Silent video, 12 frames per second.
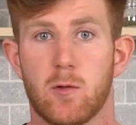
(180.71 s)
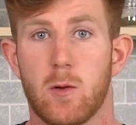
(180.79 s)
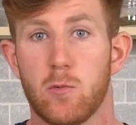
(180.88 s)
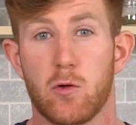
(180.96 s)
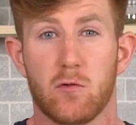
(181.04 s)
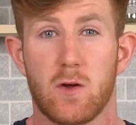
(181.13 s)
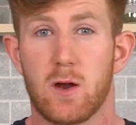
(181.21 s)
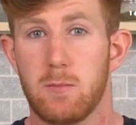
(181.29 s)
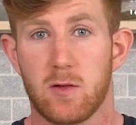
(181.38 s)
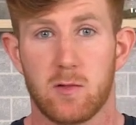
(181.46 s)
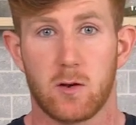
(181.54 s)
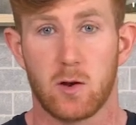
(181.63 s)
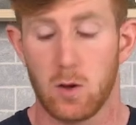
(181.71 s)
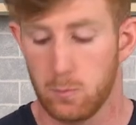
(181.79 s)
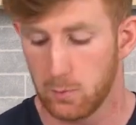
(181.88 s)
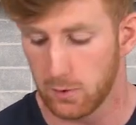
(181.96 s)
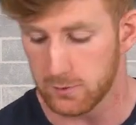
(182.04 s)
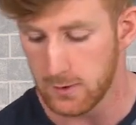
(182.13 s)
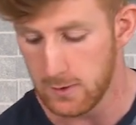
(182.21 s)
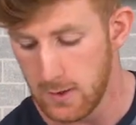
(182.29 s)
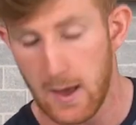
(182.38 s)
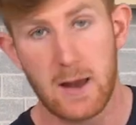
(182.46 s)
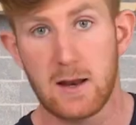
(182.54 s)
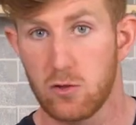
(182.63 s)
So I'm just trying to mixing it up, but
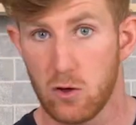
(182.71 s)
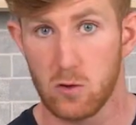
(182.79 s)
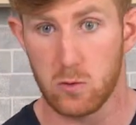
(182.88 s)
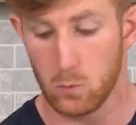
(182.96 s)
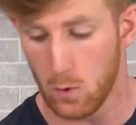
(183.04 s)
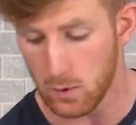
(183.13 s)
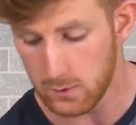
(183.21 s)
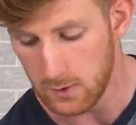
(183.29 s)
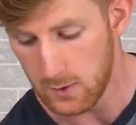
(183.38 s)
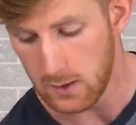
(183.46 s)
any cheese will work.